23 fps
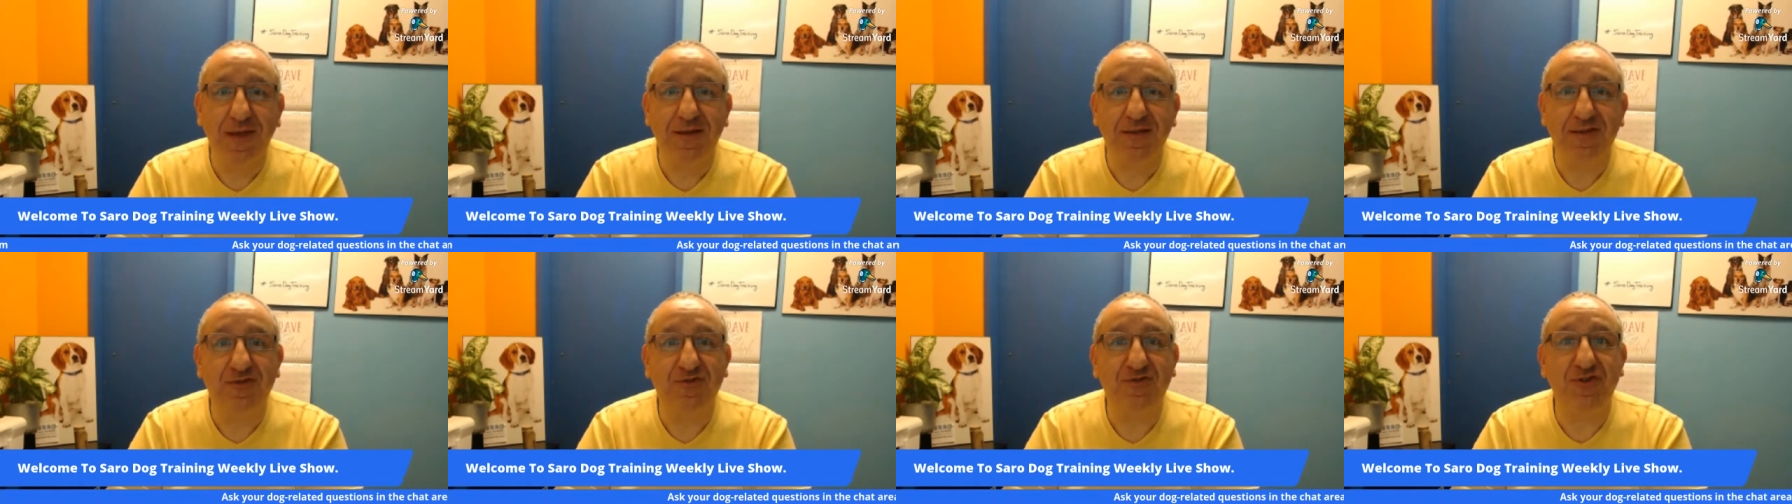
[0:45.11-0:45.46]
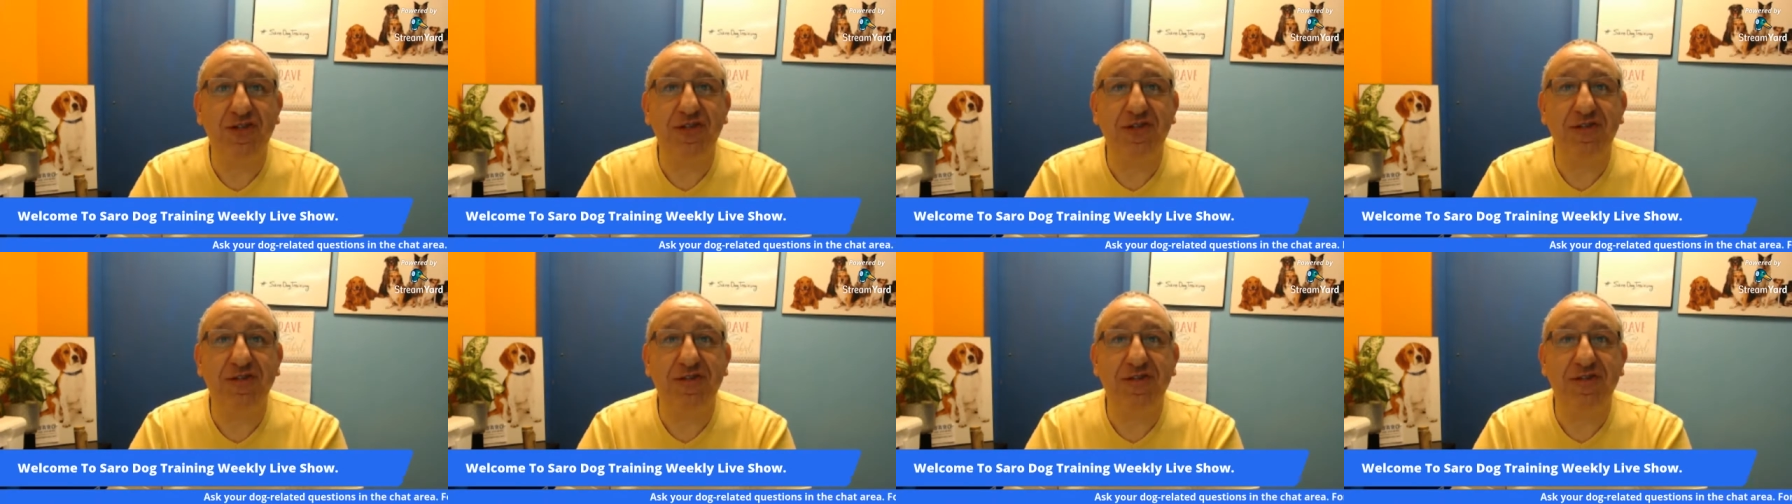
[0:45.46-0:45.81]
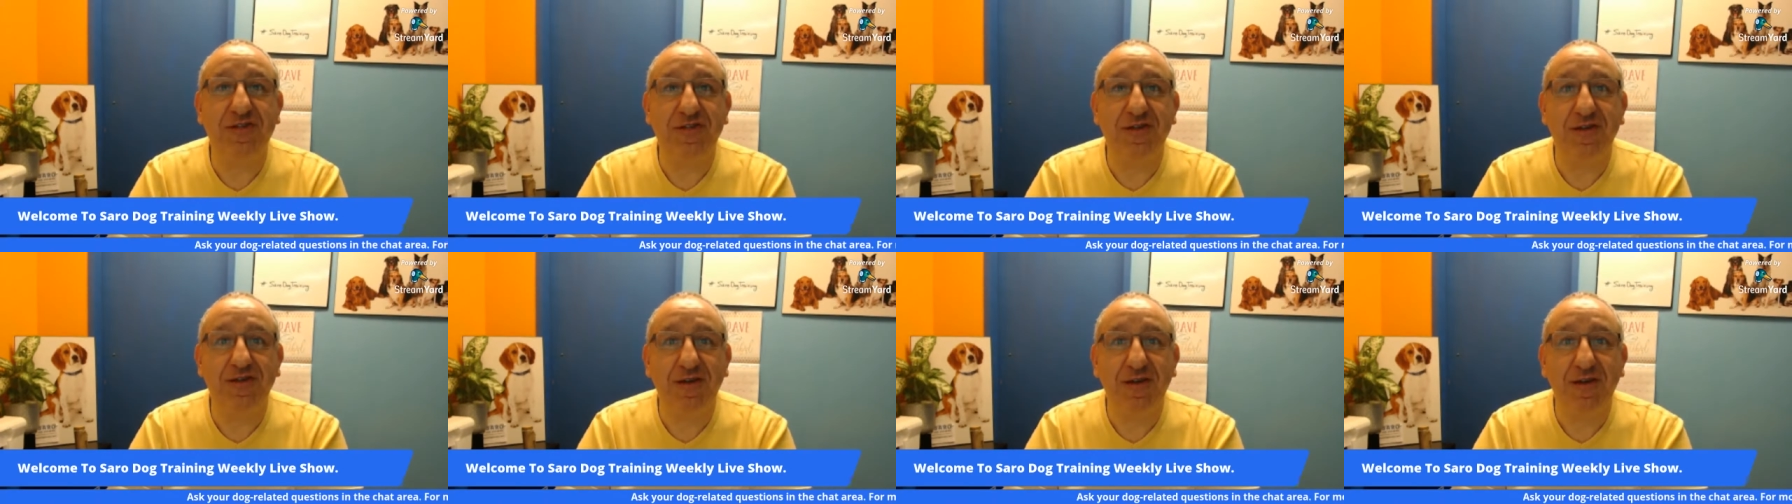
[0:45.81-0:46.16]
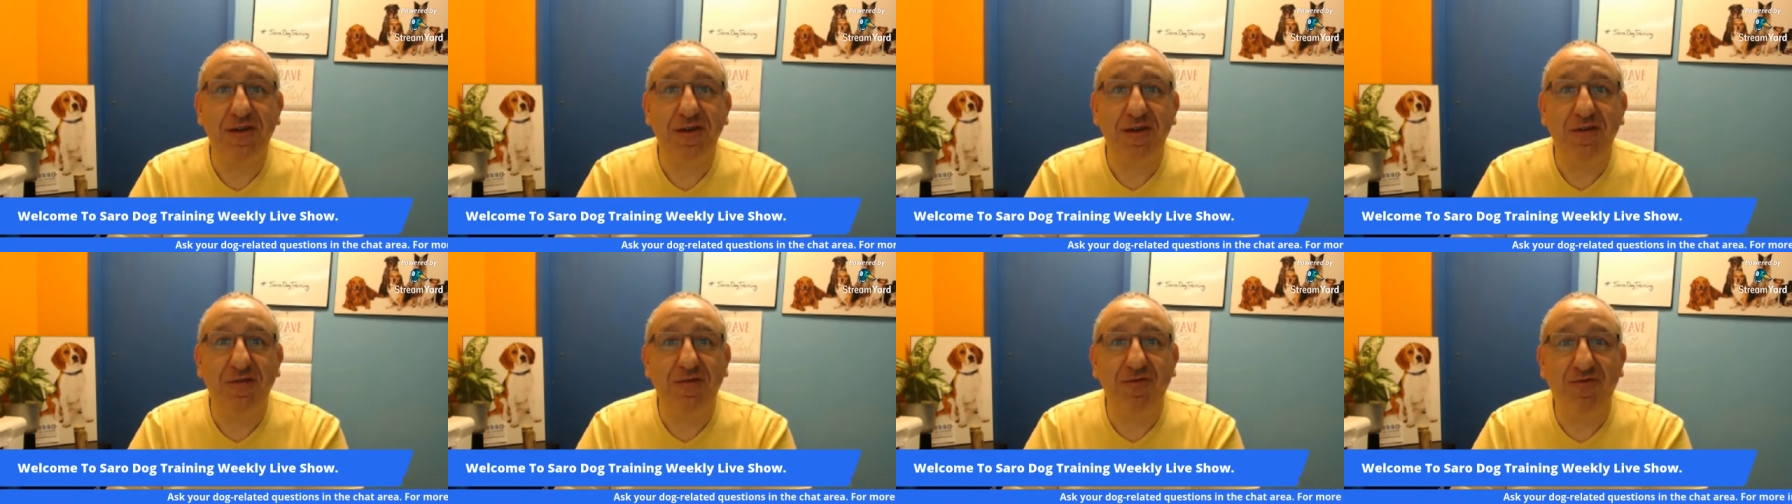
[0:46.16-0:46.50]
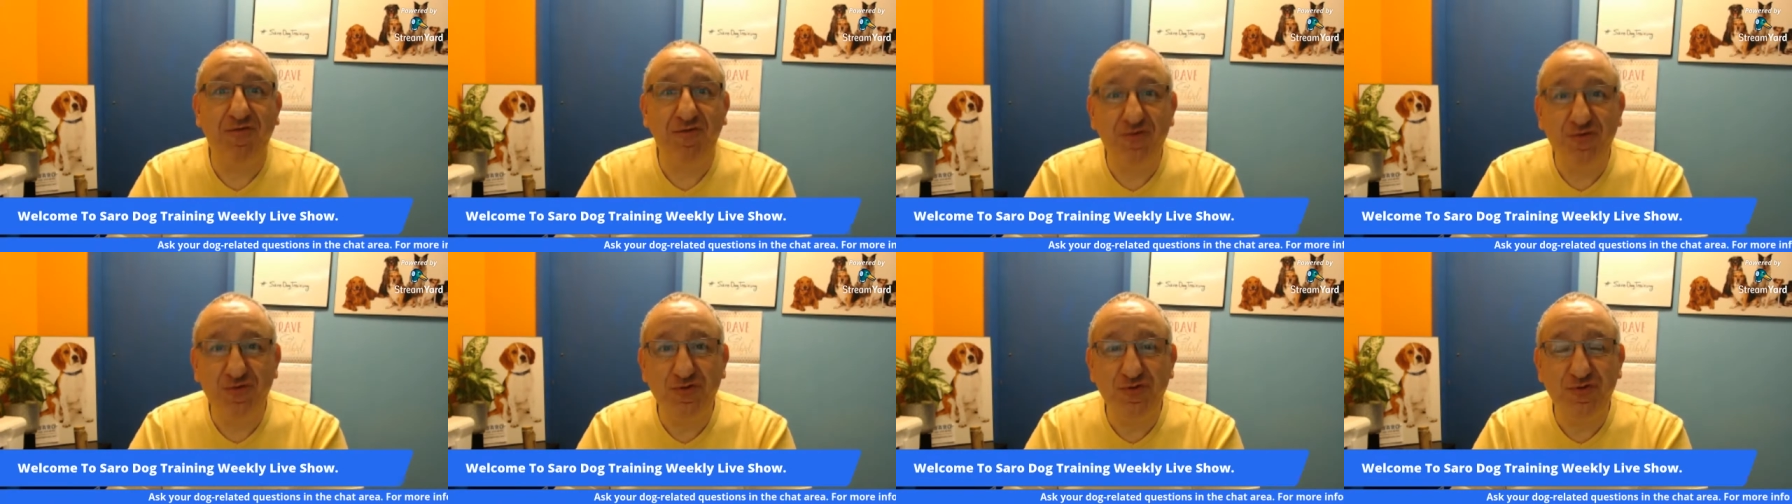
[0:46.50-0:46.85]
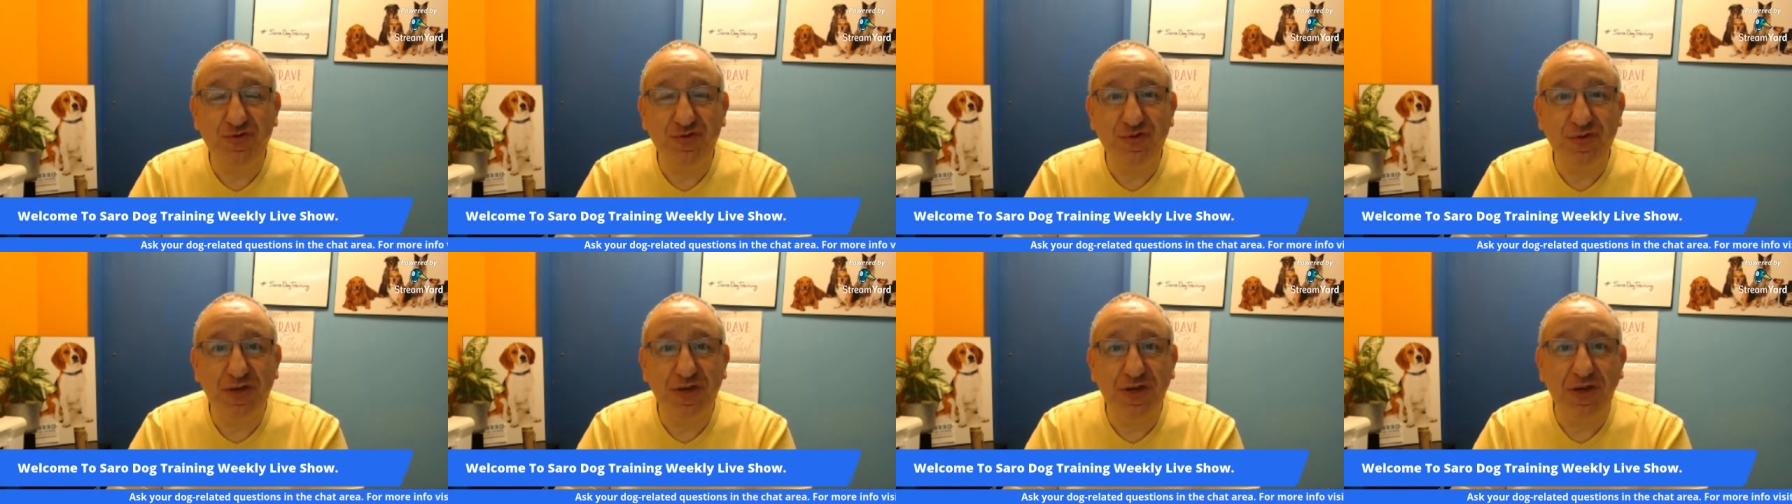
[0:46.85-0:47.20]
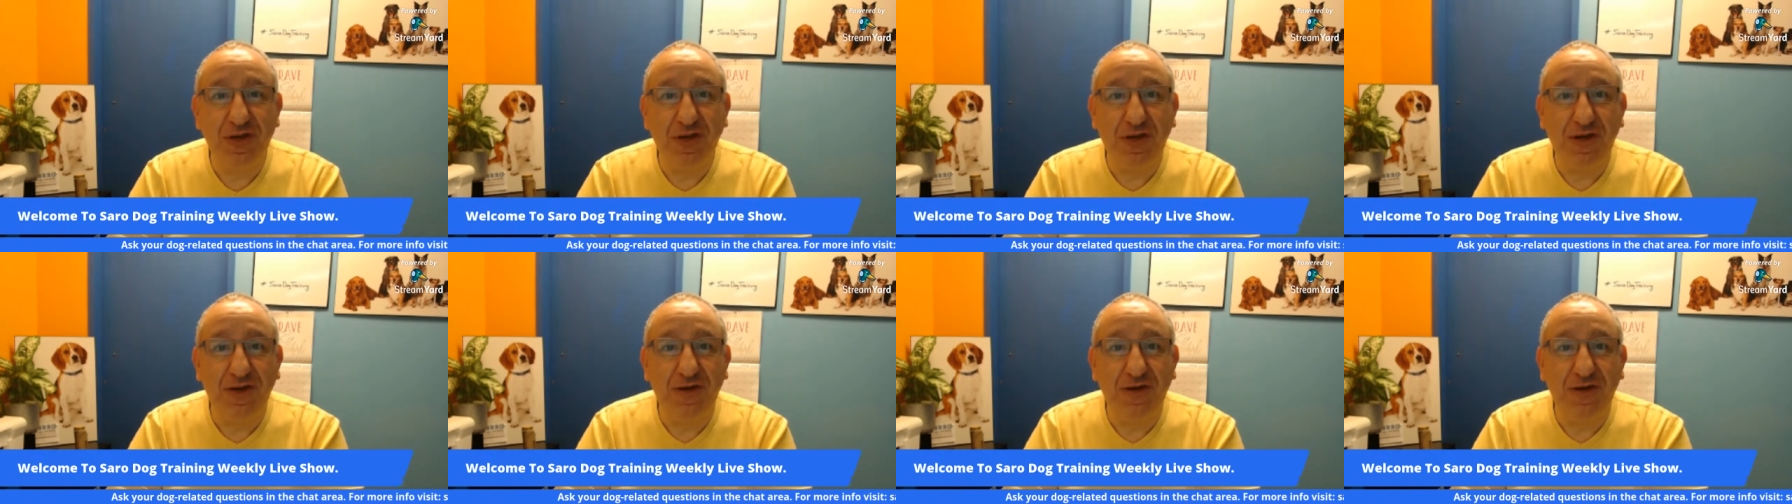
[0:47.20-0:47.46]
treats, food,